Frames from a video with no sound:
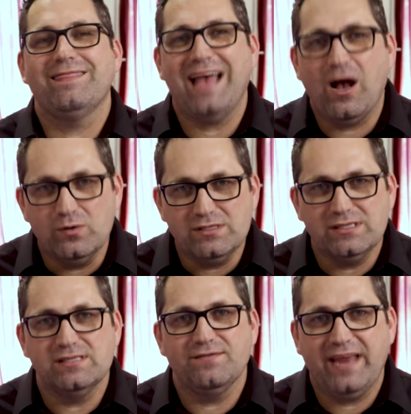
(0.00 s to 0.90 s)

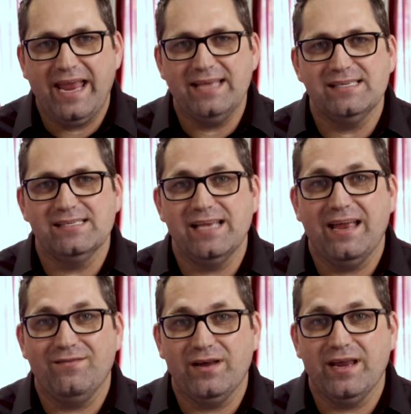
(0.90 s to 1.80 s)
thousands of cases
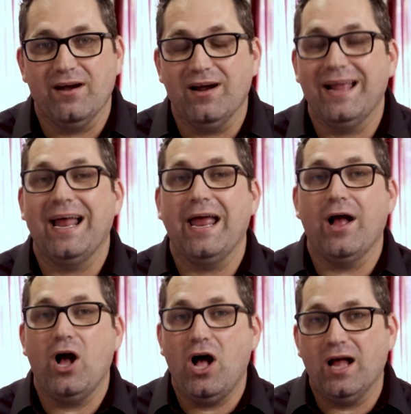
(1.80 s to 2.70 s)
every year. And I
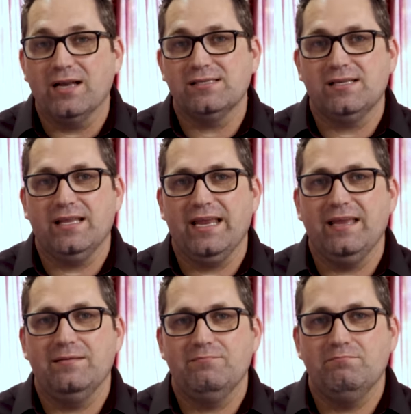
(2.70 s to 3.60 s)

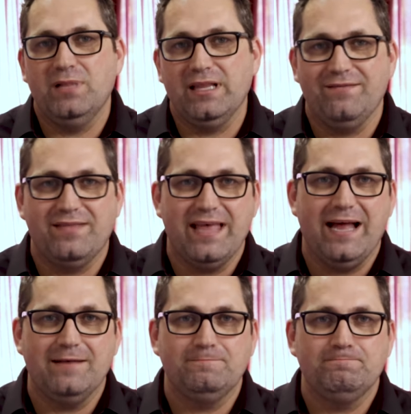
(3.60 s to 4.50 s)
honestly believe that.